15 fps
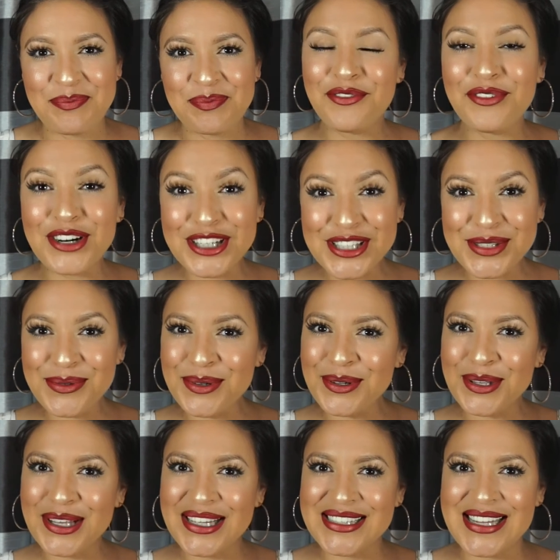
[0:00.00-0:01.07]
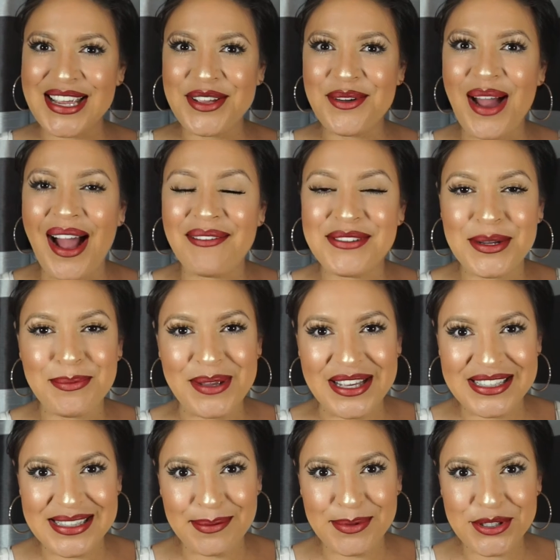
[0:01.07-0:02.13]
The first rule is that you have to be
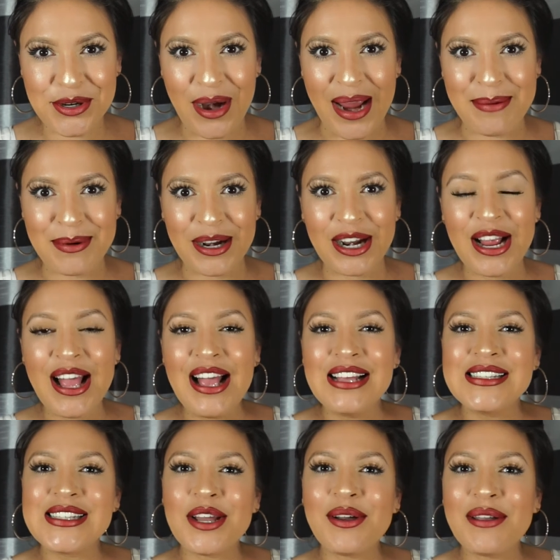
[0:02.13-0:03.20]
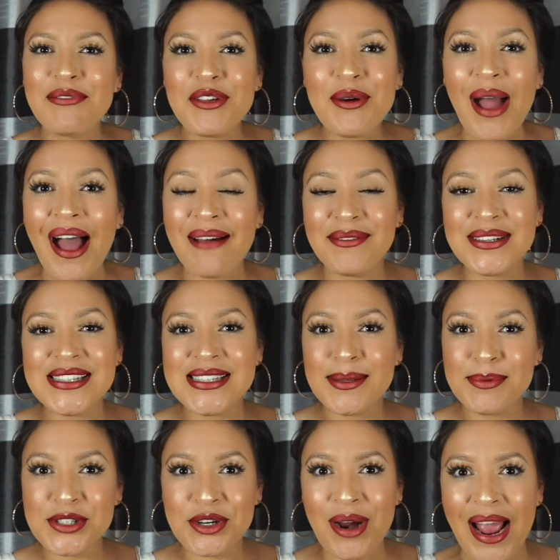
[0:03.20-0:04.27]
a subscriber. So if you haven't
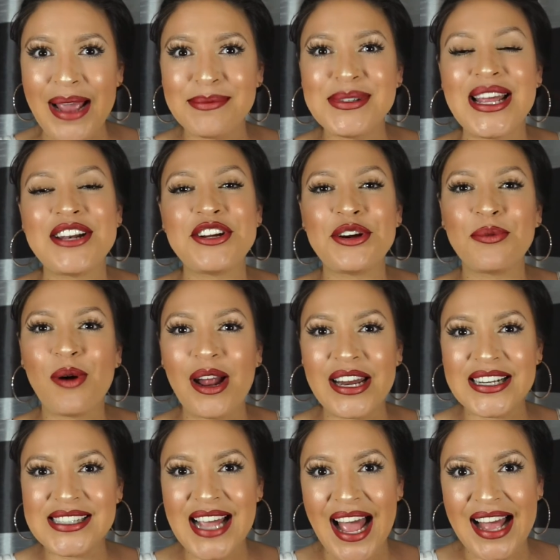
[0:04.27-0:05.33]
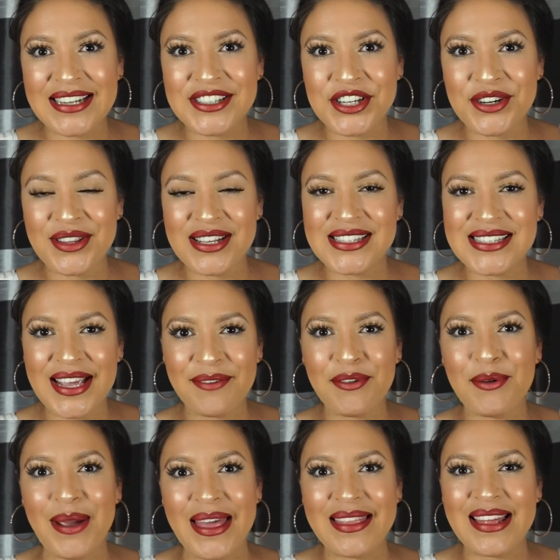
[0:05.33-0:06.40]
subscribed and you're wanting to enter this
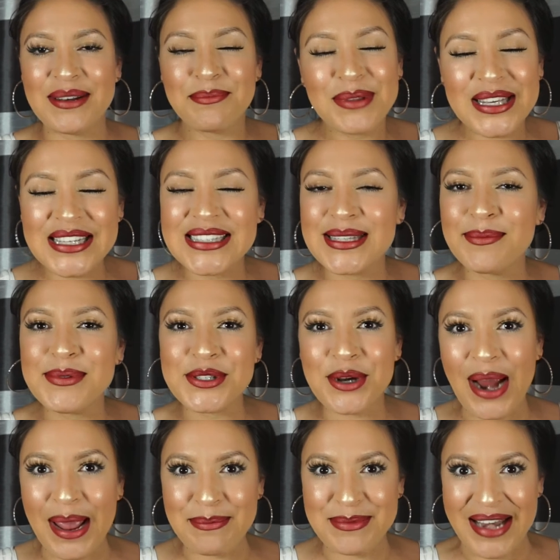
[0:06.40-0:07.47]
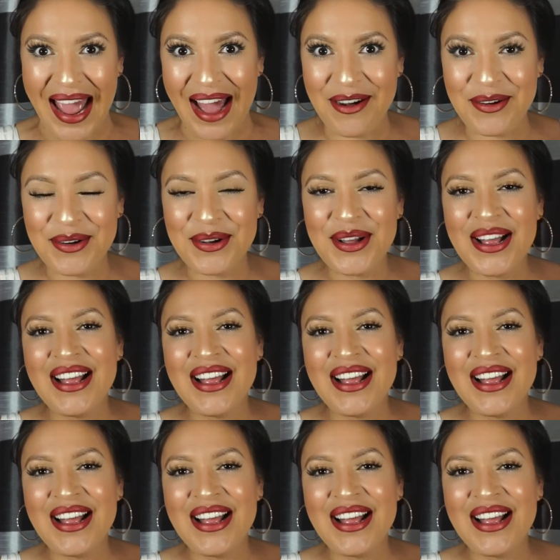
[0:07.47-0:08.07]
giveaway, then please subscribe now.